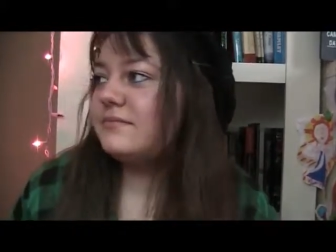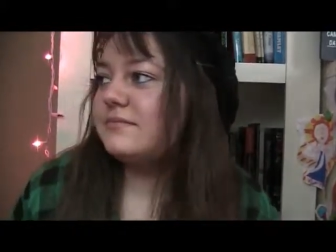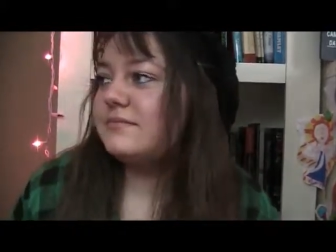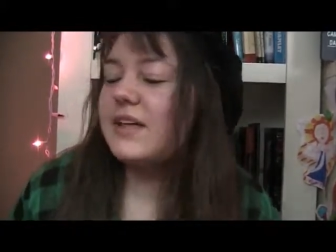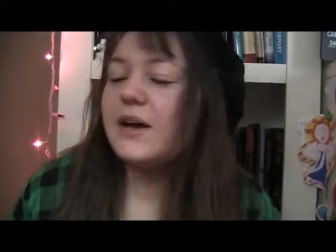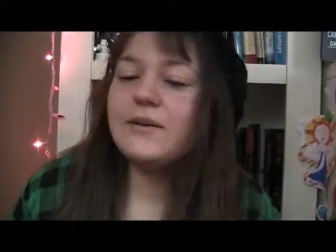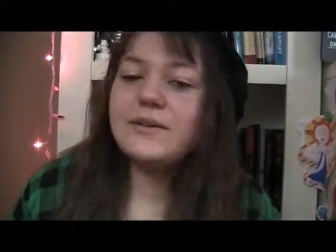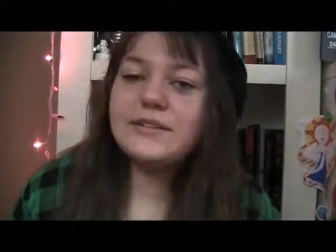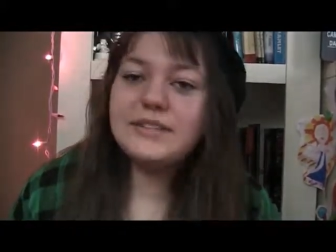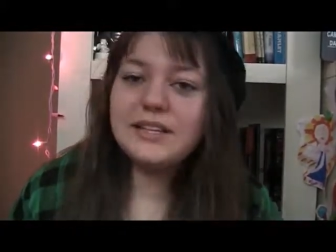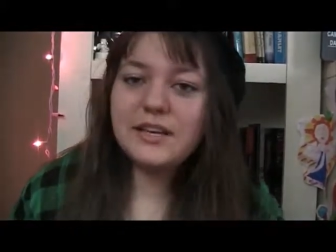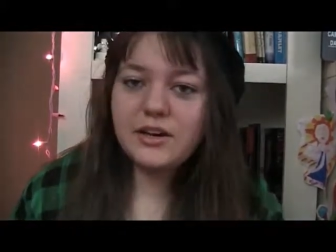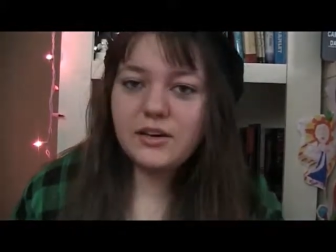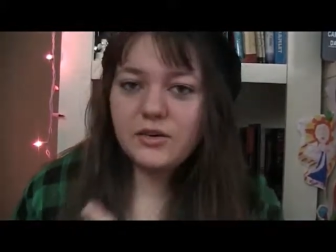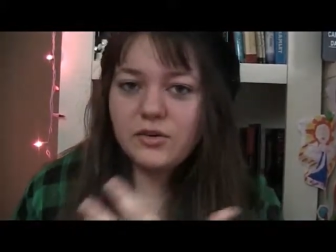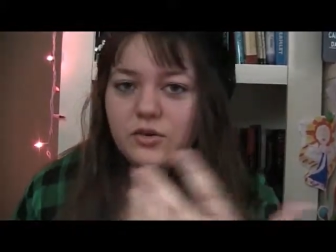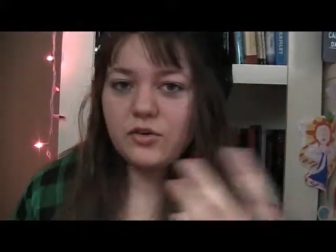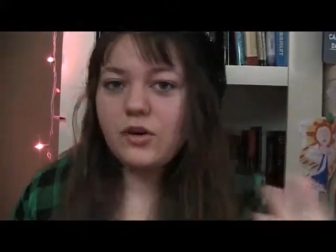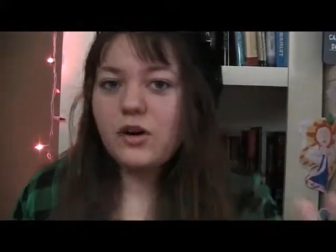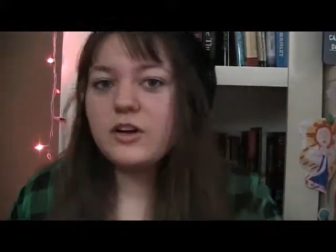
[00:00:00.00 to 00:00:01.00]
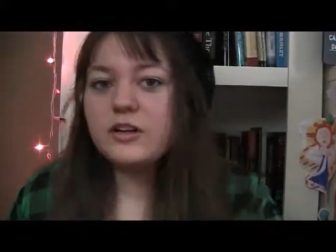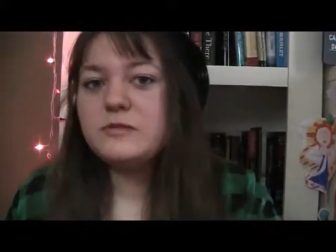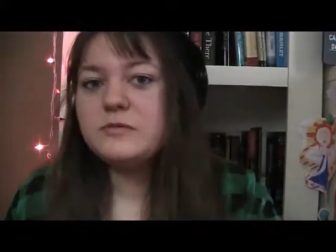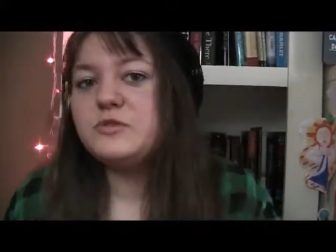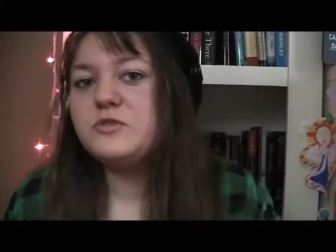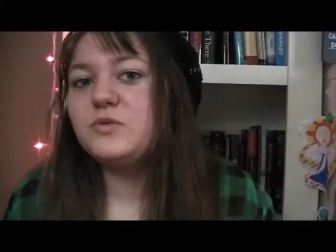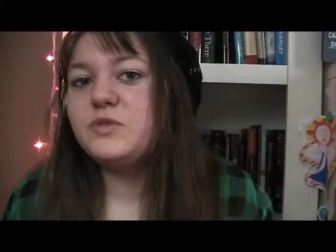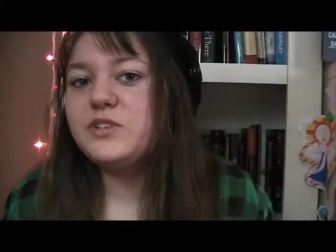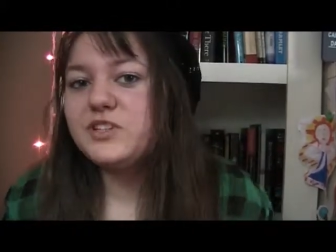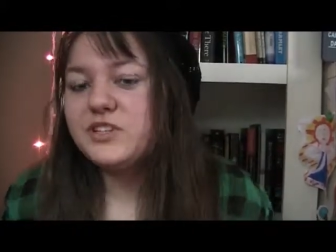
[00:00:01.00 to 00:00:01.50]
That was like a cross
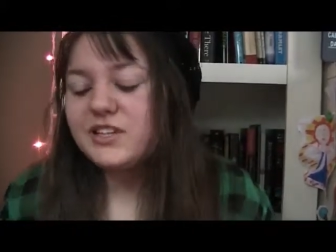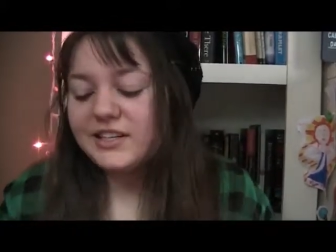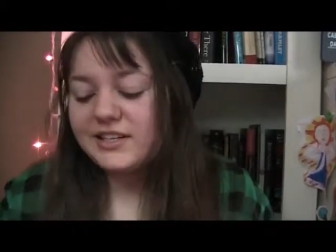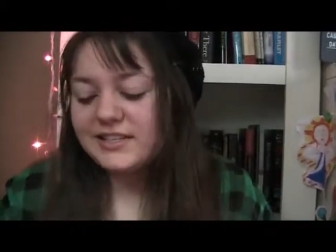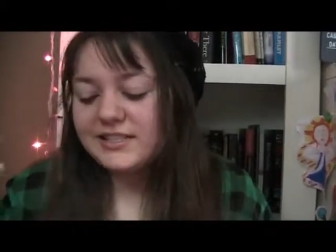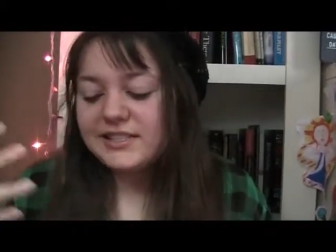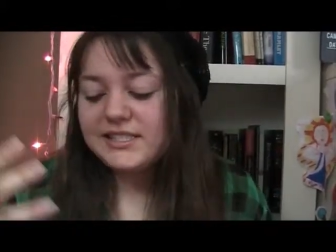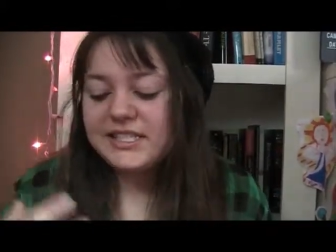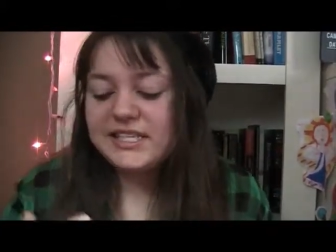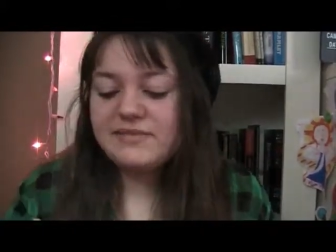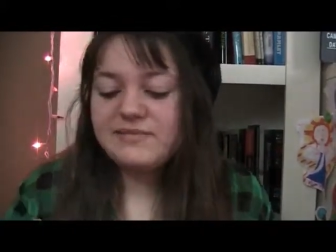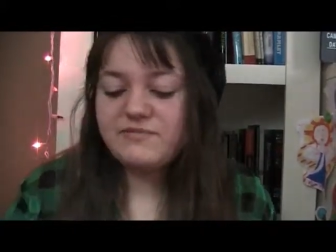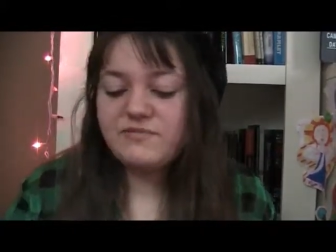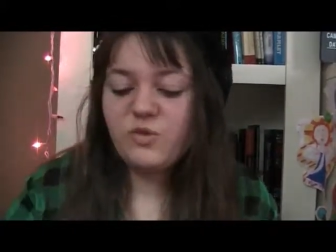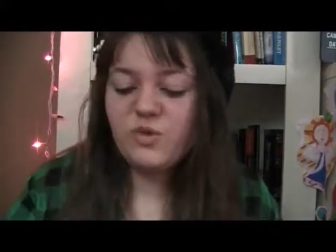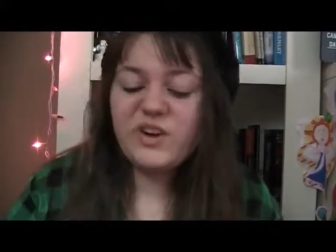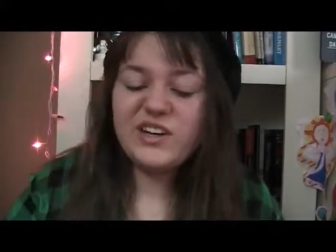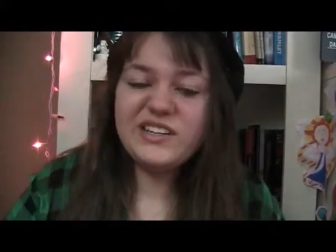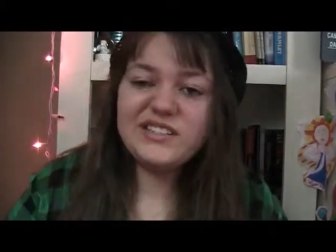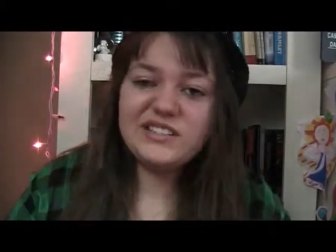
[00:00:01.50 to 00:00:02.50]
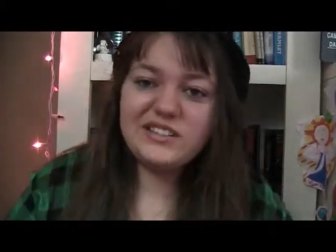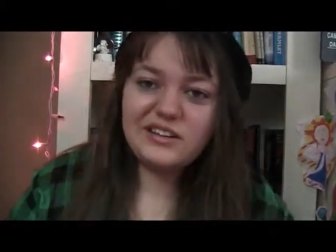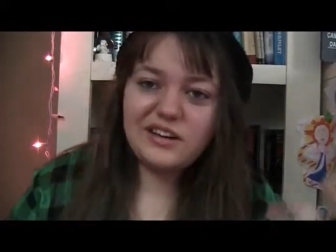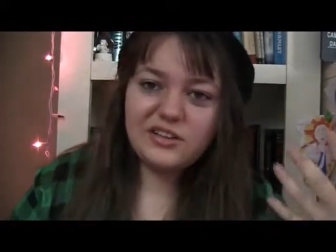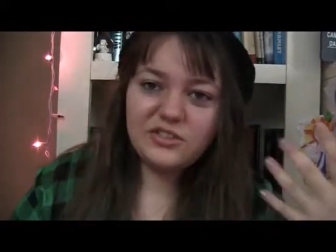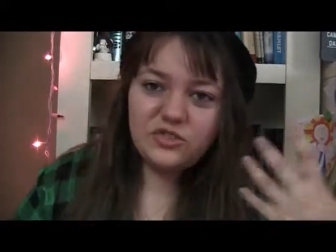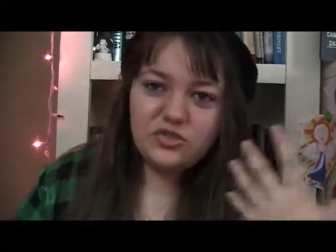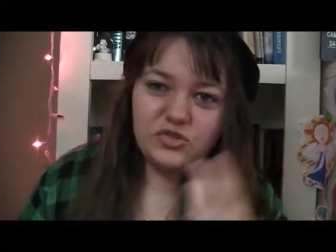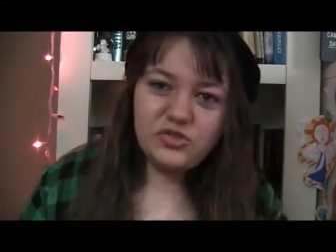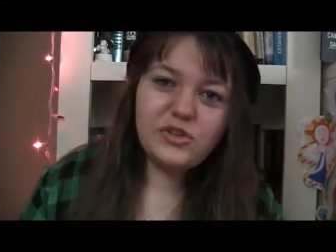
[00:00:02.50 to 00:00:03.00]
between like a deep voice and
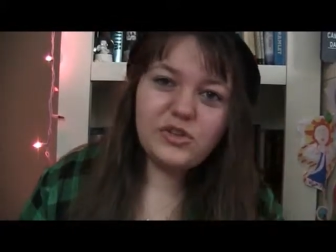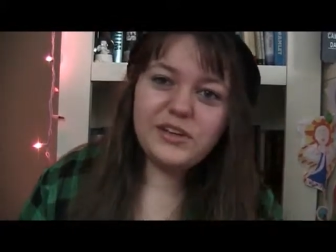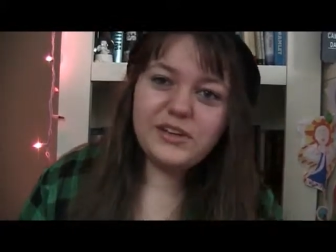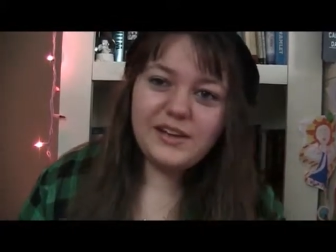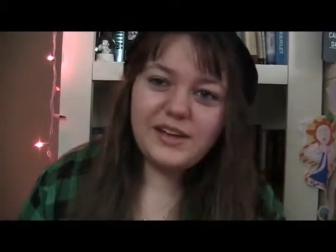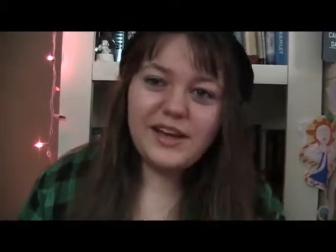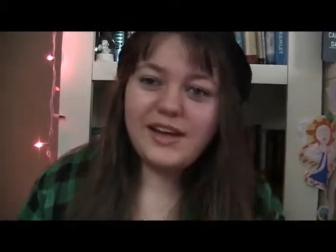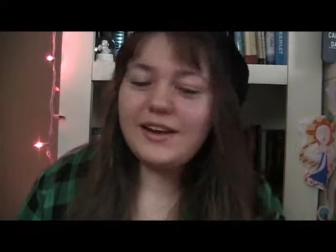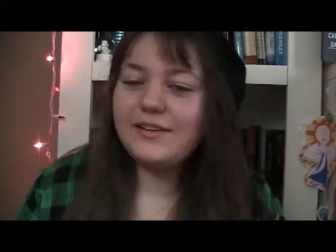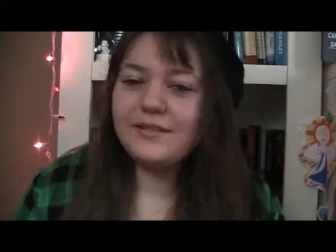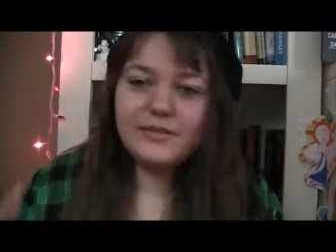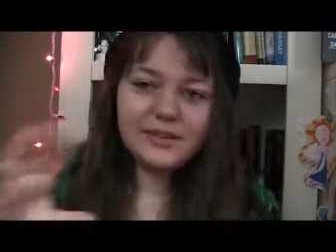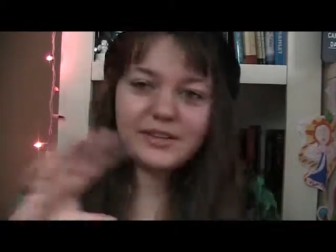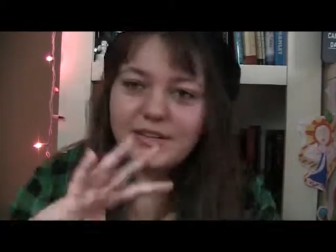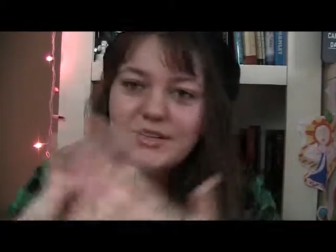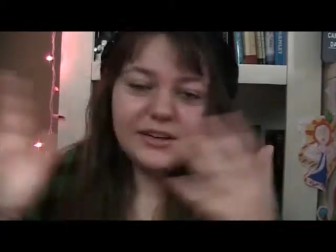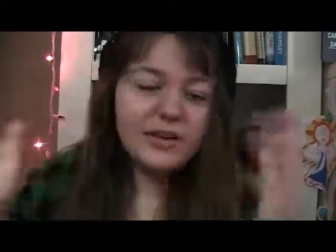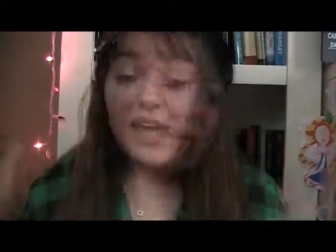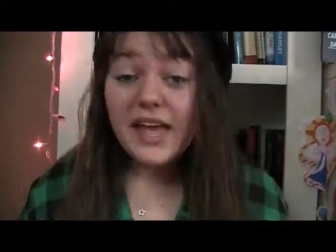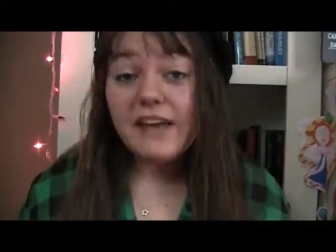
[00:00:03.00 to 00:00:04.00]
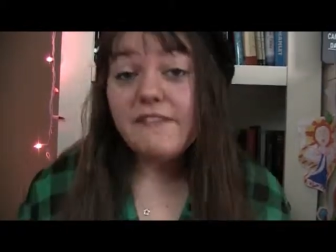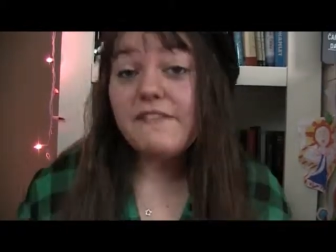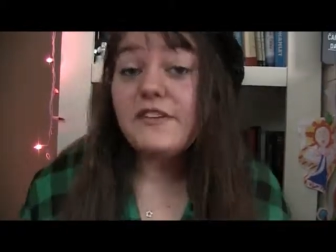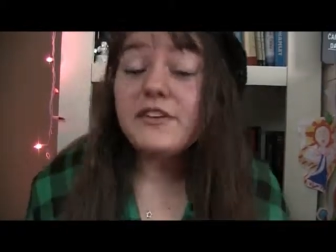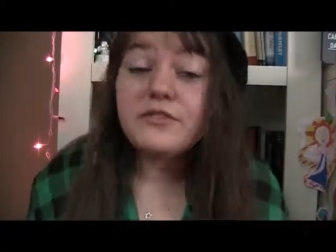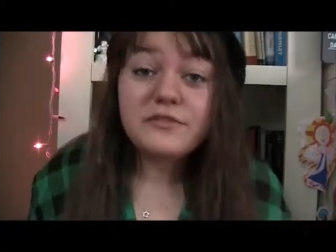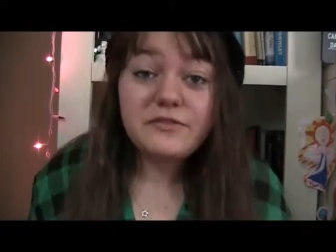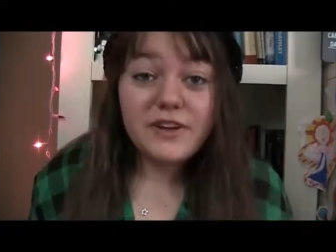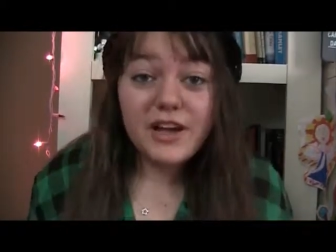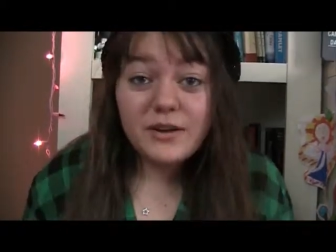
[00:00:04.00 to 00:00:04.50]
Australian. I don't really know. If
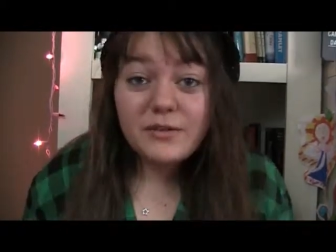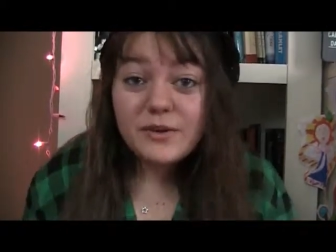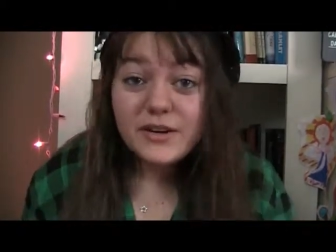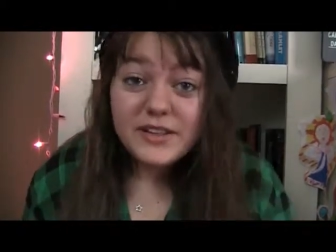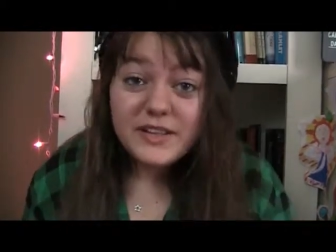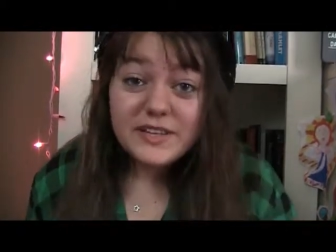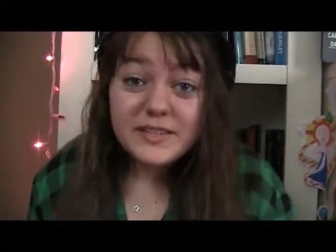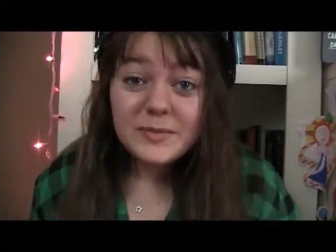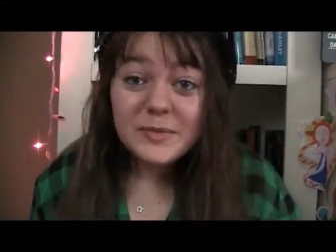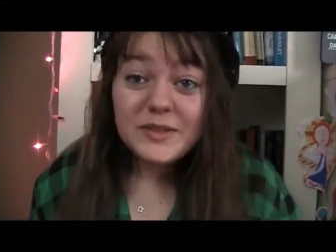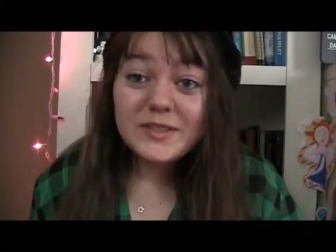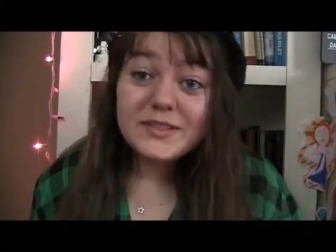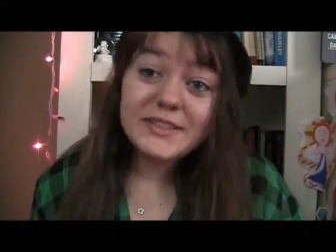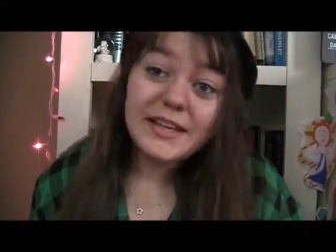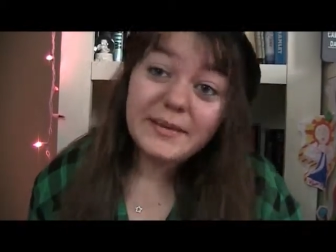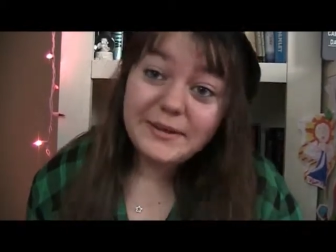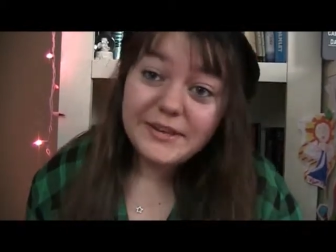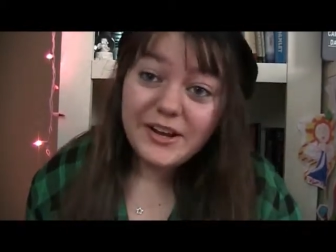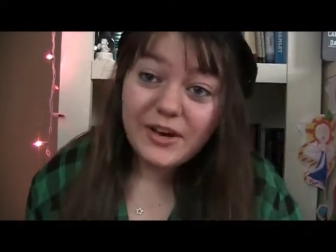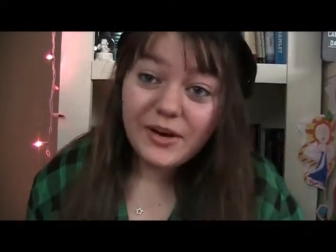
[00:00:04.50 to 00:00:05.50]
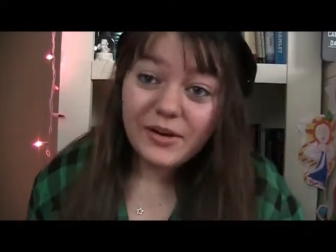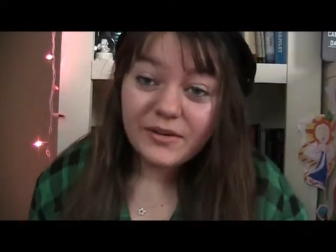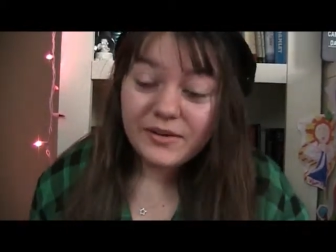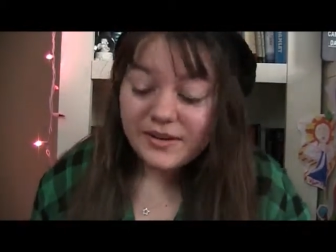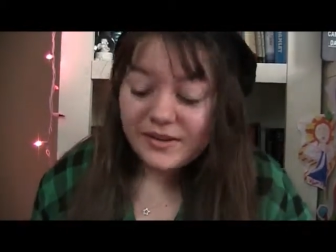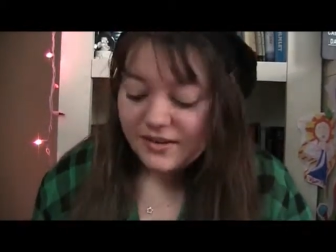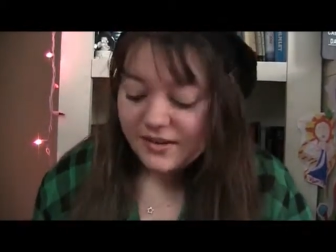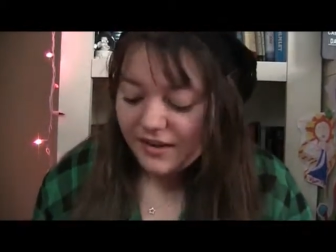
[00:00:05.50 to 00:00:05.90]
you'd read one of these books, let me know.